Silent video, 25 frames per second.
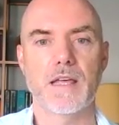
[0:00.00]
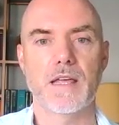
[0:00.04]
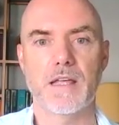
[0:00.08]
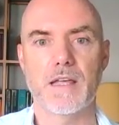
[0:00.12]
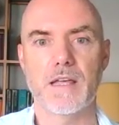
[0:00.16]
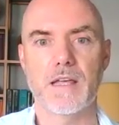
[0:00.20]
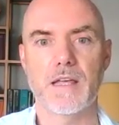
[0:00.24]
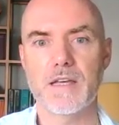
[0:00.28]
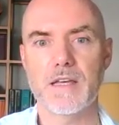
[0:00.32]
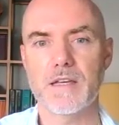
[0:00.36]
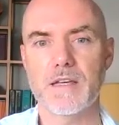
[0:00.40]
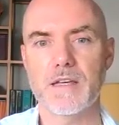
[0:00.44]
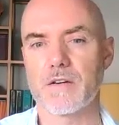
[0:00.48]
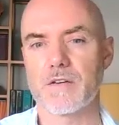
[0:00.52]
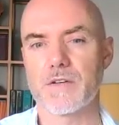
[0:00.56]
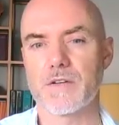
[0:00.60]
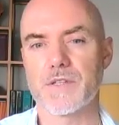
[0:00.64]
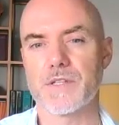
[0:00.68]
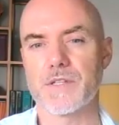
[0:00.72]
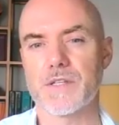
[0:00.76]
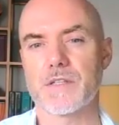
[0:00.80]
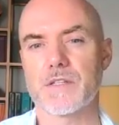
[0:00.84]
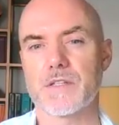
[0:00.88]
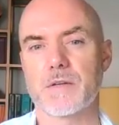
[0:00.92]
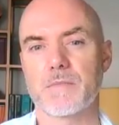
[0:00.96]
hit our
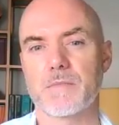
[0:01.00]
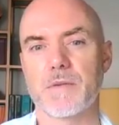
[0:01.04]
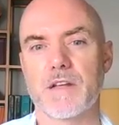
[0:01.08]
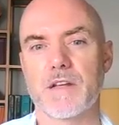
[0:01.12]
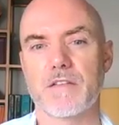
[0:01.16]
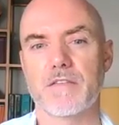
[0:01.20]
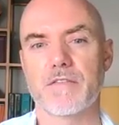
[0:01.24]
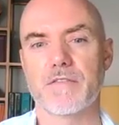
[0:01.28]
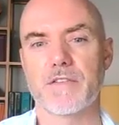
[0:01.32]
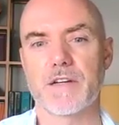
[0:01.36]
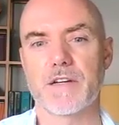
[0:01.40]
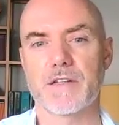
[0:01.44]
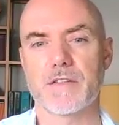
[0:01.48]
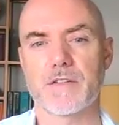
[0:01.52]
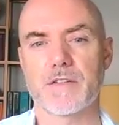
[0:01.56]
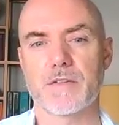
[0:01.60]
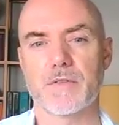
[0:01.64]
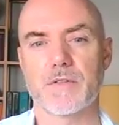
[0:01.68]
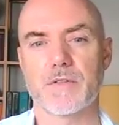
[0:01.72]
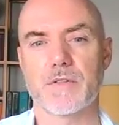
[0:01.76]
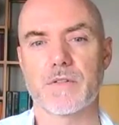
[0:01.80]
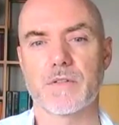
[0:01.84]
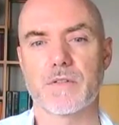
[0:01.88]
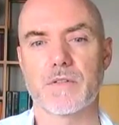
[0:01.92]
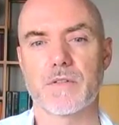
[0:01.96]
system and affect
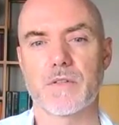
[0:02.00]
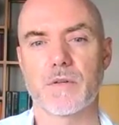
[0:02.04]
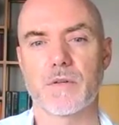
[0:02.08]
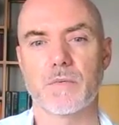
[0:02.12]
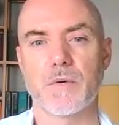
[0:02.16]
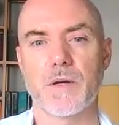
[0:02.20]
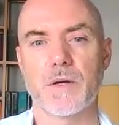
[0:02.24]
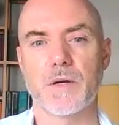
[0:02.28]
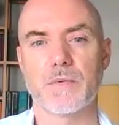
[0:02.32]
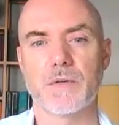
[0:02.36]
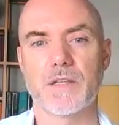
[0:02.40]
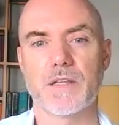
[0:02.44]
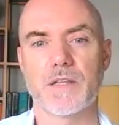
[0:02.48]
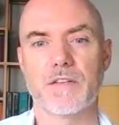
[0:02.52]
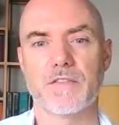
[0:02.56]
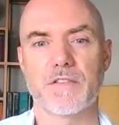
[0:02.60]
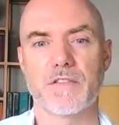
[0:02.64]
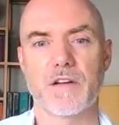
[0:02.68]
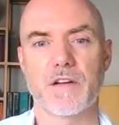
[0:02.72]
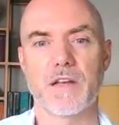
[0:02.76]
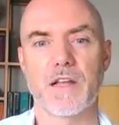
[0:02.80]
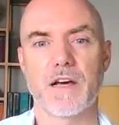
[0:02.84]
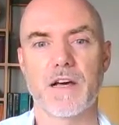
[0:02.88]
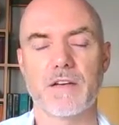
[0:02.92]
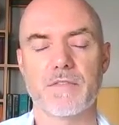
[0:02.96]
the way we live
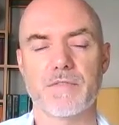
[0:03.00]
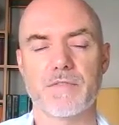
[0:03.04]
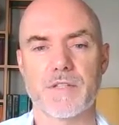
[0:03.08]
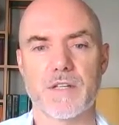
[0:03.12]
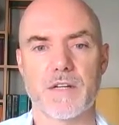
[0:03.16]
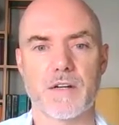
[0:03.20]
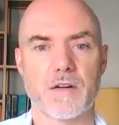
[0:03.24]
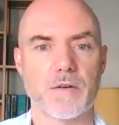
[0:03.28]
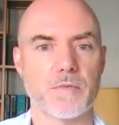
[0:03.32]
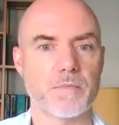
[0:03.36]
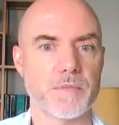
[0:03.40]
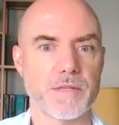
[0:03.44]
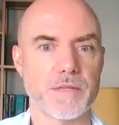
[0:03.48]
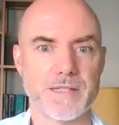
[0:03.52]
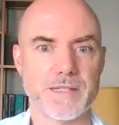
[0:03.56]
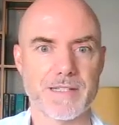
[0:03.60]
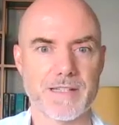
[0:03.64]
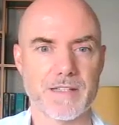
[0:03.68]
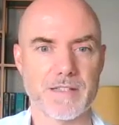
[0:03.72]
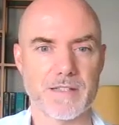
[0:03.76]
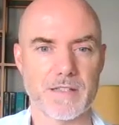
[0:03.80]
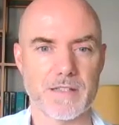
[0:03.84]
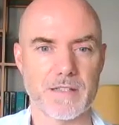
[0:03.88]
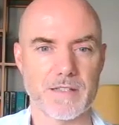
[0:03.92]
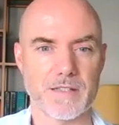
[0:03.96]
our lives and our
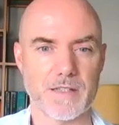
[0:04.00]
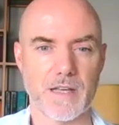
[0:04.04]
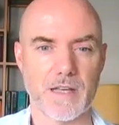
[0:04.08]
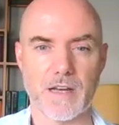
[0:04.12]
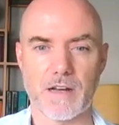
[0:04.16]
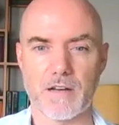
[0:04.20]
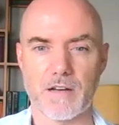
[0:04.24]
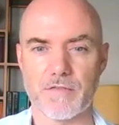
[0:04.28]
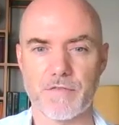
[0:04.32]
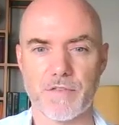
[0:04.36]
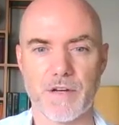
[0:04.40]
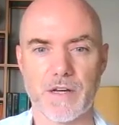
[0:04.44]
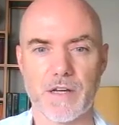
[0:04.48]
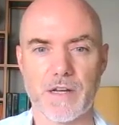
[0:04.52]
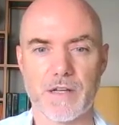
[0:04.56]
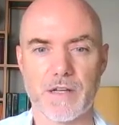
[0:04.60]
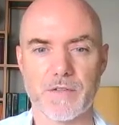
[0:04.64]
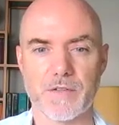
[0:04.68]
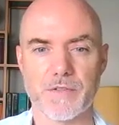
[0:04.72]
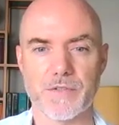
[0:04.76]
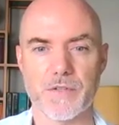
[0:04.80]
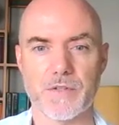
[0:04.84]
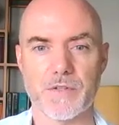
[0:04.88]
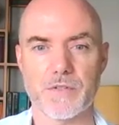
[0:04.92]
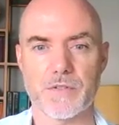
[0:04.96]
businesses and our
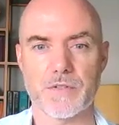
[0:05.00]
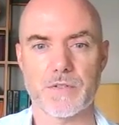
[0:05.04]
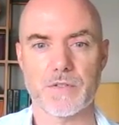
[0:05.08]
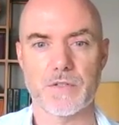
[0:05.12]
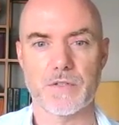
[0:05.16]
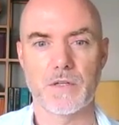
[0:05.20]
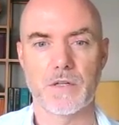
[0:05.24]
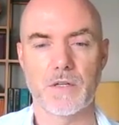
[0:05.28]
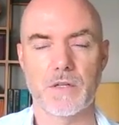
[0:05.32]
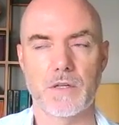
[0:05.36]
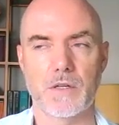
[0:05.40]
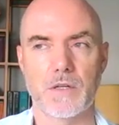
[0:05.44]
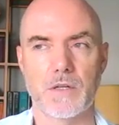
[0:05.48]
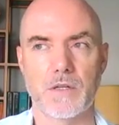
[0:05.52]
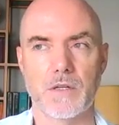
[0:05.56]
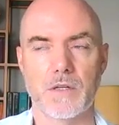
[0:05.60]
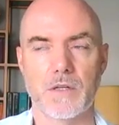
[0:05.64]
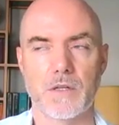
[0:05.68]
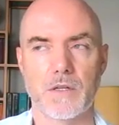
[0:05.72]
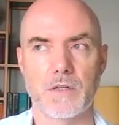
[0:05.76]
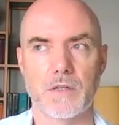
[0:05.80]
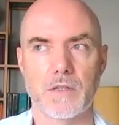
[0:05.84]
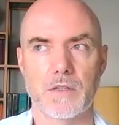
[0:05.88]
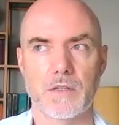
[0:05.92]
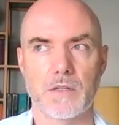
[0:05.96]
finances.
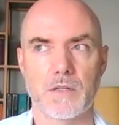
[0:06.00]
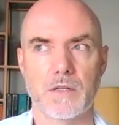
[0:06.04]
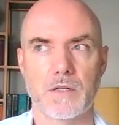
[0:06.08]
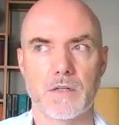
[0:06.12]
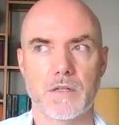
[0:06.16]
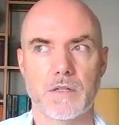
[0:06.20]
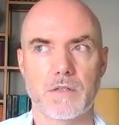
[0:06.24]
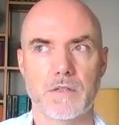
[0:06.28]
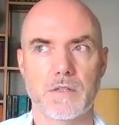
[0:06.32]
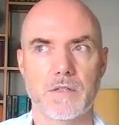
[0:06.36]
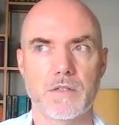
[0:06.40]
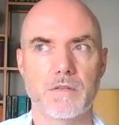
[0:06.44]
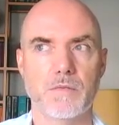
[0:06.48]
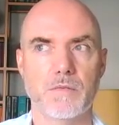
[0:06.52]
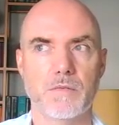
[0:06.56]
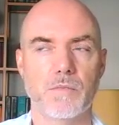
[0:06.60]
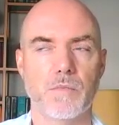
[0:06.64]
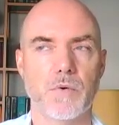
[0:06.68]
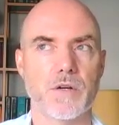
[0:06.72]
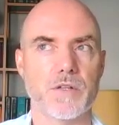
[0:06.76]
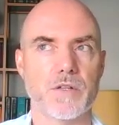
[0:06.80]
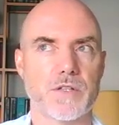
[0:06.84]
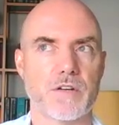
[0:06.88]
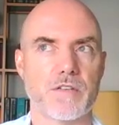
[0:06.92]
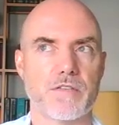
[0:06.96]

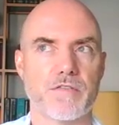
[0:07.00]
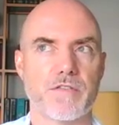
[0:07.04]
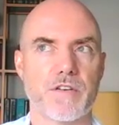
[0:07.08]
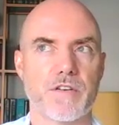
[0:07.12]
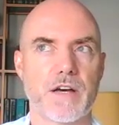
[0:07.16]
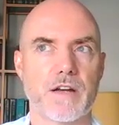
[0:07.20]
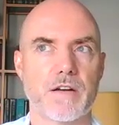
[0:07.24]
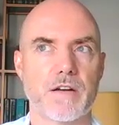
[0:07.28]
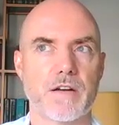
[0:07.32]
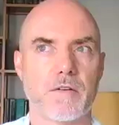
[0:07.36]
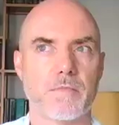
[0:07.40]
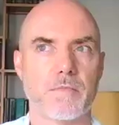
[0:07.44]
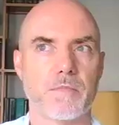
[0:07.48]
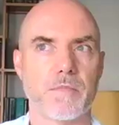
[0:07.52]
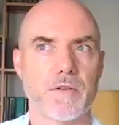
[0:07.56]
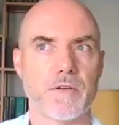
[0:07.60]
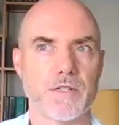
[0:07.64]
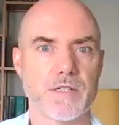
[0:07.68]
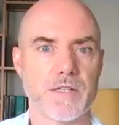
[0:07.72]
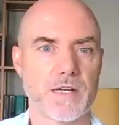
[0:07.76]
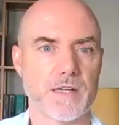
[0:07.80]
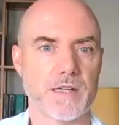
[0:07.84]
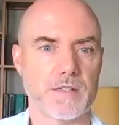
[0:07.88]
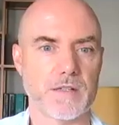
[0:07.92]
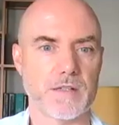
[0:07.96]
Was our father
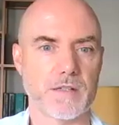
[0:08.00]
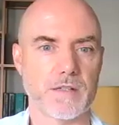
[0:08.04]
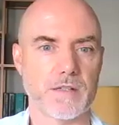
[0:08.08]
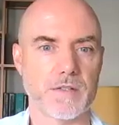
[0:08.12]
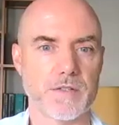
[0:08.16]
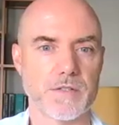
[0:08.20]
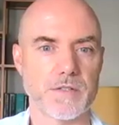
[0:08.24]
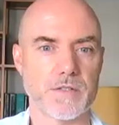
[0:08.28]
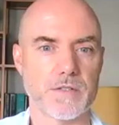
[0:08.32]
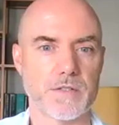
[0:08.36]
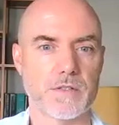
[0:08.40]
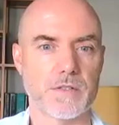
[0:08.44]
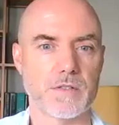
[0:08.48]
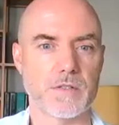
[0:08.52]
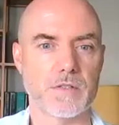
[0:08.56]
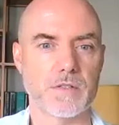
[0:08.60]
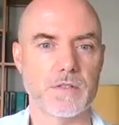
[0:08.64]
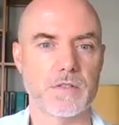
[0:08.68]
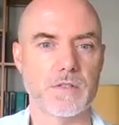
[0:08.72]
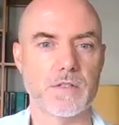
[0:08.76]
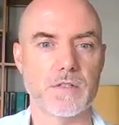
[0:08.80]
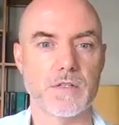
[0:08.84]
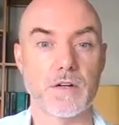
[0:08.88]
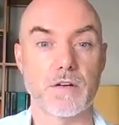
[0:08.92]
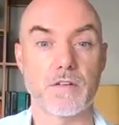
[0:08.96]
protecting us?
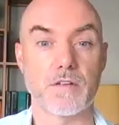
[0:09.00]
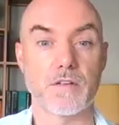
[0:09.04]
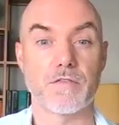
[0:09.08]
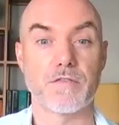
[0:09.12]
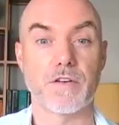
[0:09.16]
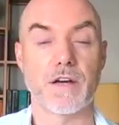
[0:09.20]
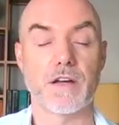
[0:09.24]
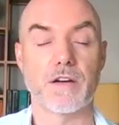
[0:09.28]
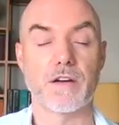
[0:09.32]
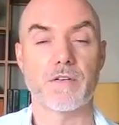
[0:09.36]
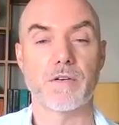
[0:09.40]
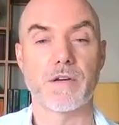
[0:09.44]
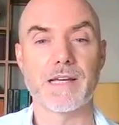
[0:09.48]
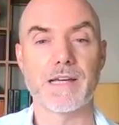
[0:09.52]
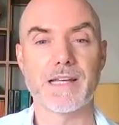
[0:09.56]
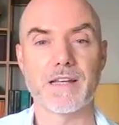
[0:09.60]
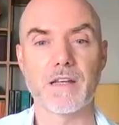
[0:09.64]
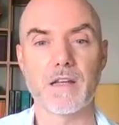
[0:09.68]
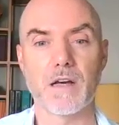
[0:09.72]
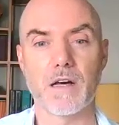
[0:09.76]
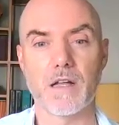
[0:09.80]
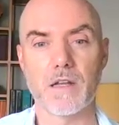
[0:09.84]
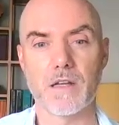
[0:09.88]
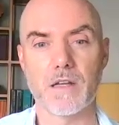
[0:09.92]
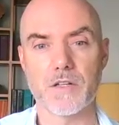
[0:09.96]
Did our father
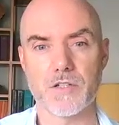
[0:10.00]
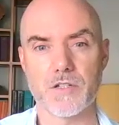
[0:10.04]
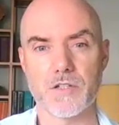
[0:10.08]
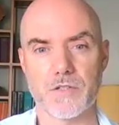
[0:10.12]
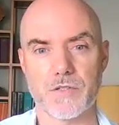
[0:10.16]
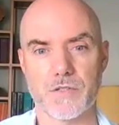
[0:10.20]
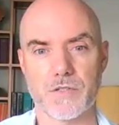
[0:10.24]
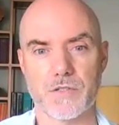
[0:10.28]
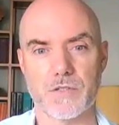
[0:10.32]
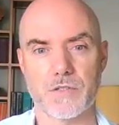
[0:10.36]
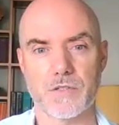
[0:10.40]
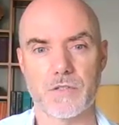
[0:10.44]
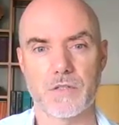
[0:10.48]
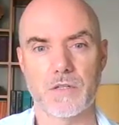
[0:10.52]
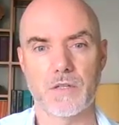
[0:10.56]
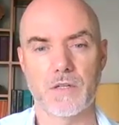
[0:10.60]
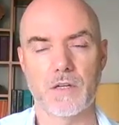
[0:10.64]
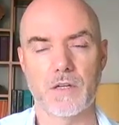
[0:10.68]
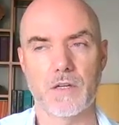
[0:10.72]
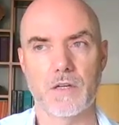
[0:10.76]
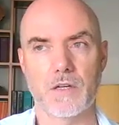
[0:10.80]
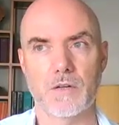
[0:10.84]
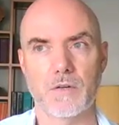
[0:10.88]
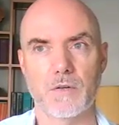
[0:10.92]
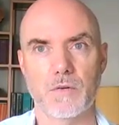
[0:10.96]
acknowledge us?
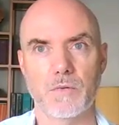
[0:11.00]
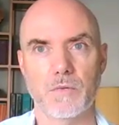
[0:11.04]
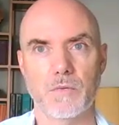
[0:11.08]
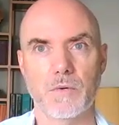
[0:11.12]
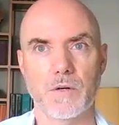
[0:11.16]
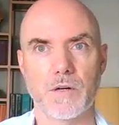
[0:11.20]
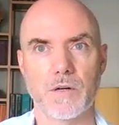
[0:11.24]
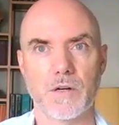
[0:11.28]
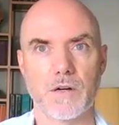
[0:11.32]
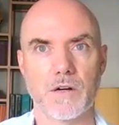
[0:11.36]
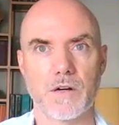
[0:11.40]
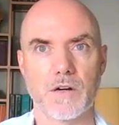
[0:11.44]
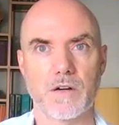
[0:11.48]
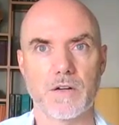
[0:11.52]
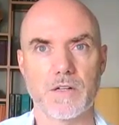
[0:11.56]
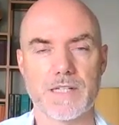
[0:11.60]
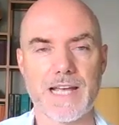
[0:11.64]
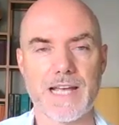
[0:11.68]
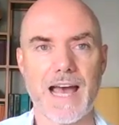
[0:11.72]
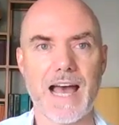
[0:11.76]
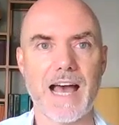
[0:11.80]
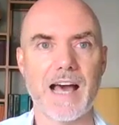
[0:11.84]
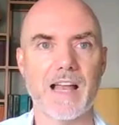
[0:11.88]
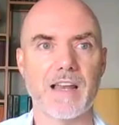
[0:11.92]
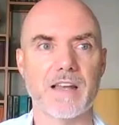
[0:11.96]
Were our
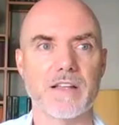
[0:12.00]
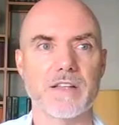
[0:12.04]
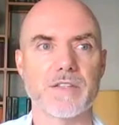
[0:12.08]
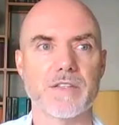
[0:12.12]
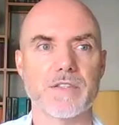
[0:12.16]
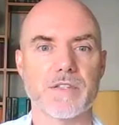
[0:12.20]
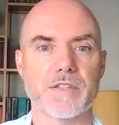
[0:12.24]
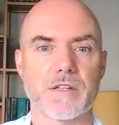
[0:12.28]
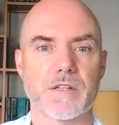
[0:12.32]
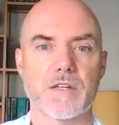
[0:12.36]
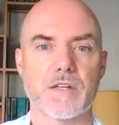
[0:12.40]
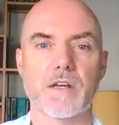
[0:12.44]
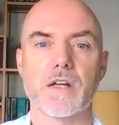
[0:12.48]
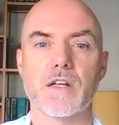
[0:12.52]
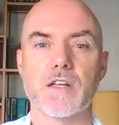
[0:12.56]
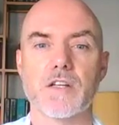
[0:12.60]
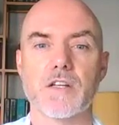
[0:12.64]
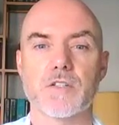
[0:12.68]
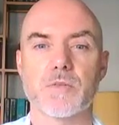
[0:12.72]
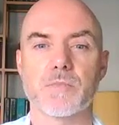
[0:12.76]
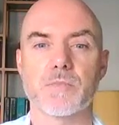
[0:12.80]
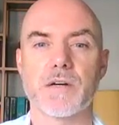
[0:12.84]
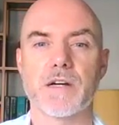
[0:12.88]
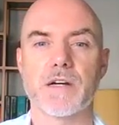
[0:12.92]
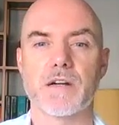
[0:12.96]
talents
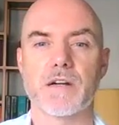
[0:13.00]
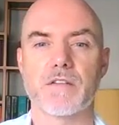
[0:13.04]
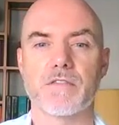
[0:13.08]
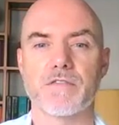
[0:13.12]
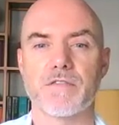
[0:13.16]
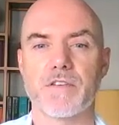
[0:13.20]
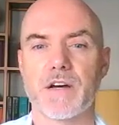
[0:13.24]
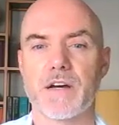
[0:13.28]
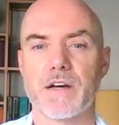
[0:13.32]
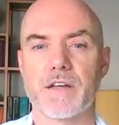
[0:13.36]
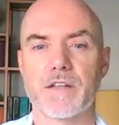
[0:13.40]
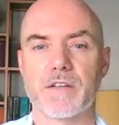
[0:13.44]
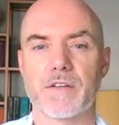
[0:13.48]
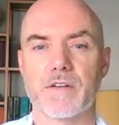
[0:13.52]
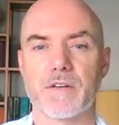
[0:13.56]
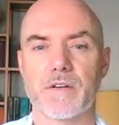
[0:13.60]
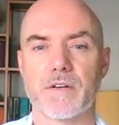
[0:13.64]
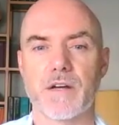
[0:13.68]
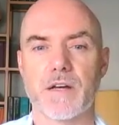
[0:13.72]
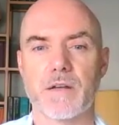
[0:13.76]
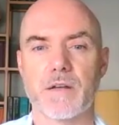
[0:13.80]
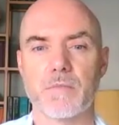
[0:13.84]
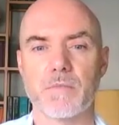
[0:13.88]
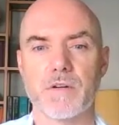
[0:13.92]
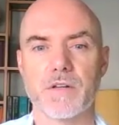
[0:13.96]
acknowledged by our father
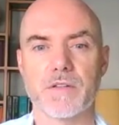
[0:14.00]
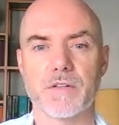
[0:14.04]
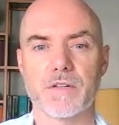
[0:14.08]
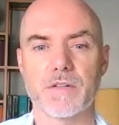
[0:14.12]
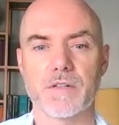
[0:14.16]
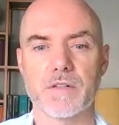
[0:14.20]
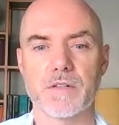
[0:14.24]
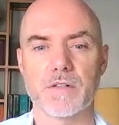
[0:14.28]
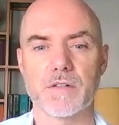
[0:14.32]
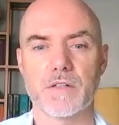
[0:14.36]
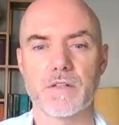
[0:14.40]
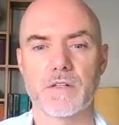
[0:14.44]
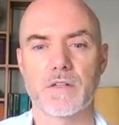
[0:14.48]
and mother?